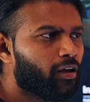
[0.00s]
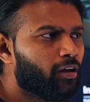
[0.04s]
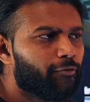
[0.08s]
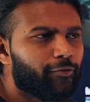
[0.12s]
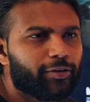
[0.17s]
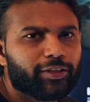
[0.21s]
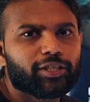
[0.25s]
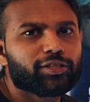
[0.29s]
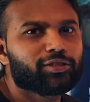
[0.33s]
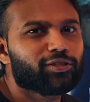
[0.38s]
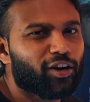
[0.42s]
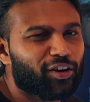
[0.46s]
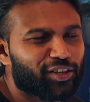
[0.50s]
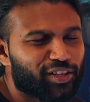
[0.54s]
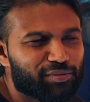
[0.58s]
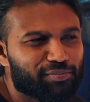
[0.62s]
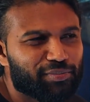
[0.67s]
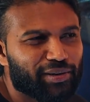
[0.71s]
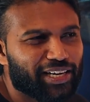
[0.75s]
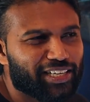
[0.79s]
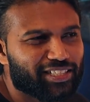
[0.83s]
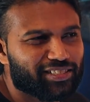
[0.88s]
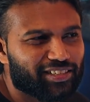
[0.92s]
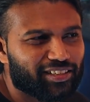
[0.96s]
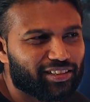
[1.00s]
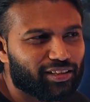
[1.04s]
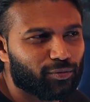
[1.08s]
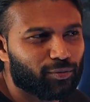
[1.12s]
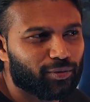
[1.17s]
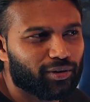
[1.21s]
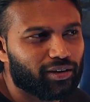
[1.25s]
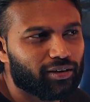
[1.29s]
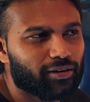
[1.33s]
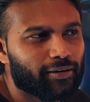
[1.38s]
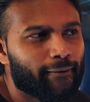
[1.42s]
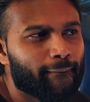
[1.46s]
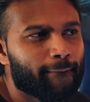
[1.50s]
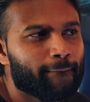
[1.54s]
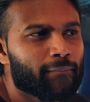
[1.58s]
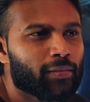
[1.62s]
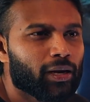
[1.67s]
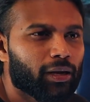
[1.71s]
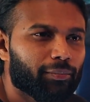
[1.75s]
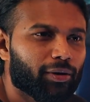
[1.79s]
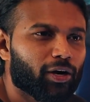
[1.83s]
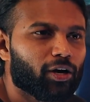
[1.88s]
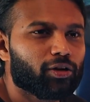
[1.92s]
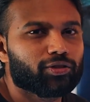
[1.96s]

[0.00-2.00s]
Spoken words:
which is not the best in the world, but